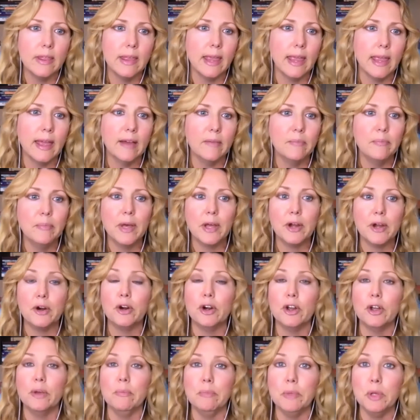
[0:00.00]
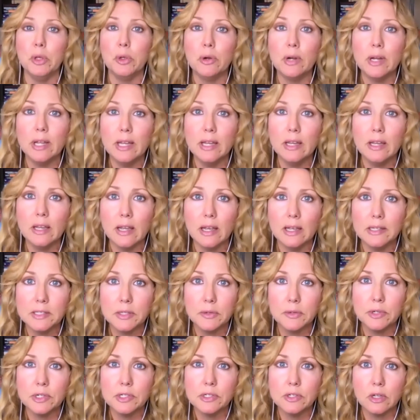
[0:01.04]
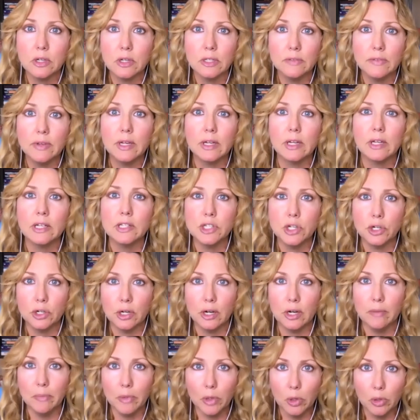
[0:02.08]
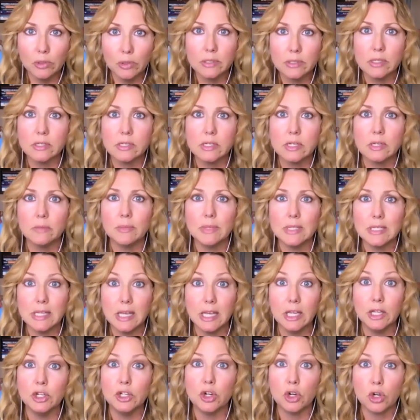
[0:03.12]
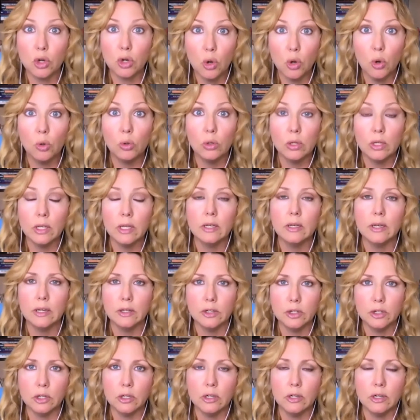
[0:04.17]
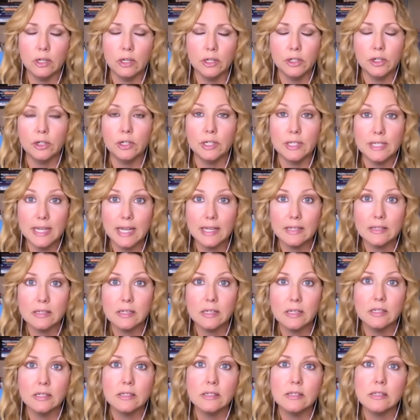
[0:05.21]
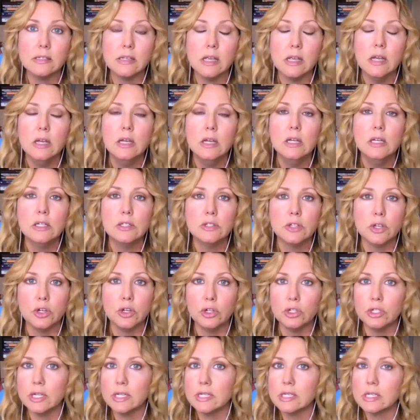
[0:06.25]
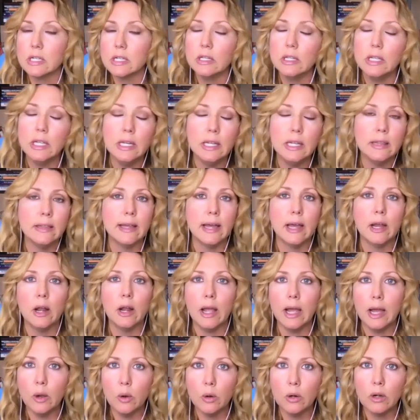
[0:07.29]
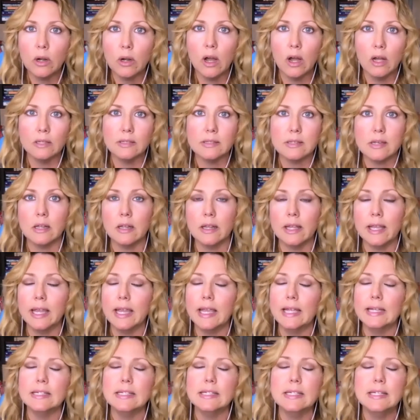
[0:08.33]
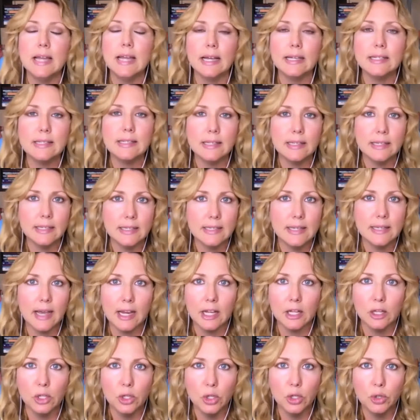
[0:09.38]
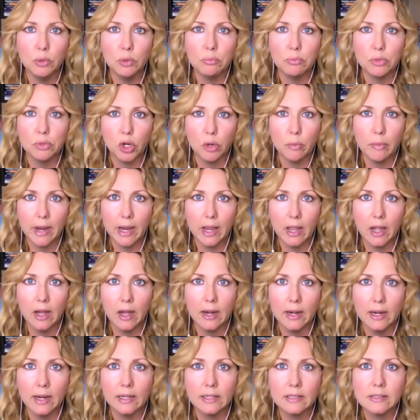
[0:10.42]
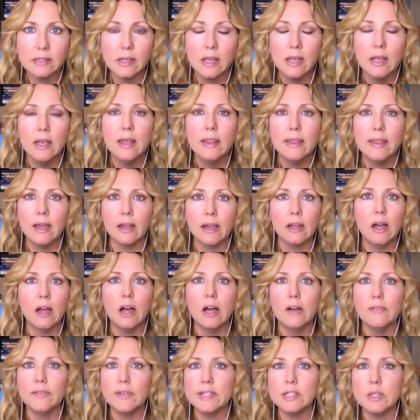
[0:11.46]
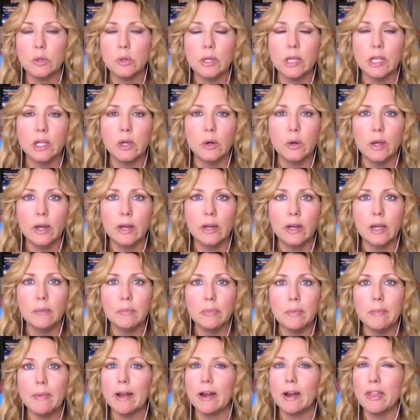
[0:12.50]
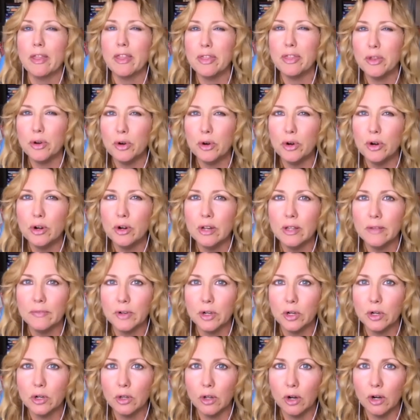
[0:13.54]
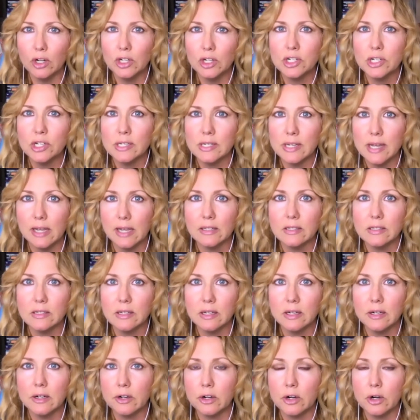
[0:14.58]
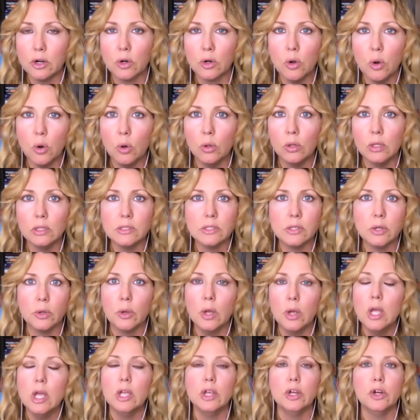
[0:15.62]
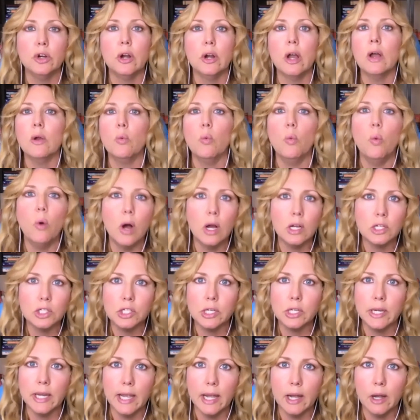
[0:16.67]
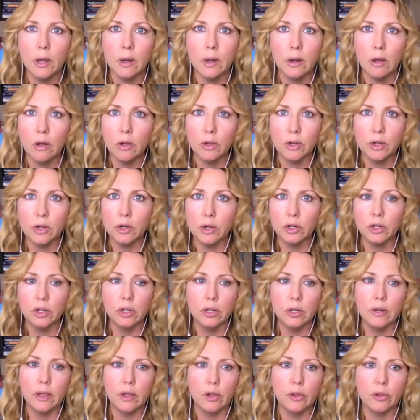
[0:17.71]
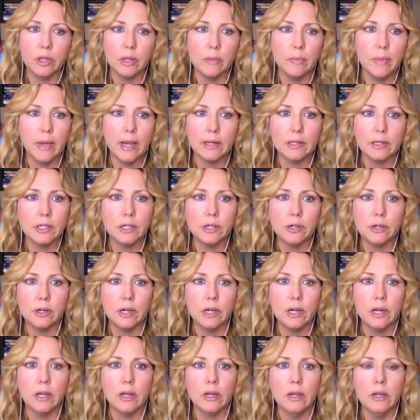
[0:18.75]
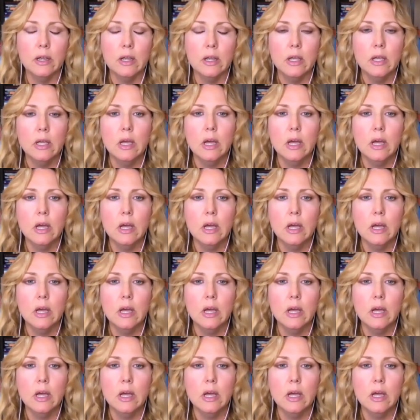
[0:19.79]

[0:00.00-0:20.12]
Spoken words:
They have better immunity as a result of it because your immune system is in your colon and in your intestines. So you're just cleaning that out constantly. It doesn't dilute probiotics. That coffee is only going up about 1/3 of your large intestine or your colon. So you're not washing out all your good, healthy bacteria.